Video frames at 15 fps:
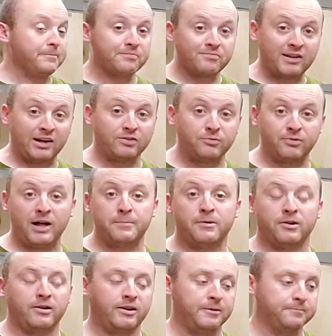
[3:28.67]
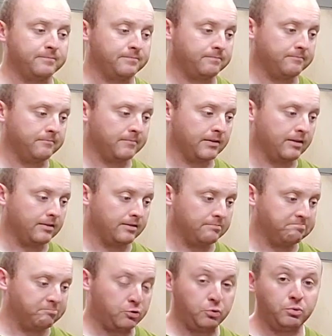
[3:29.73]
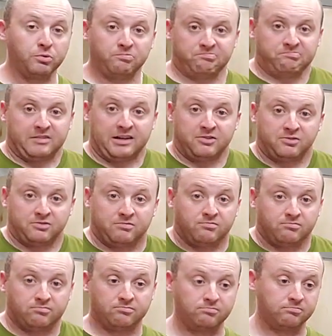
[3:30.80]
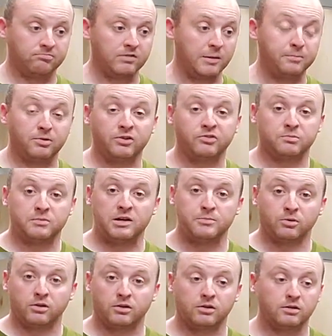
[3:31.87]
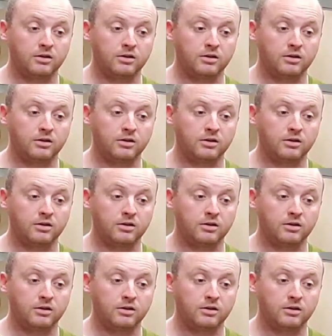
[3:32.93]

has a flatbed on it. Cool. That's a plus in my book.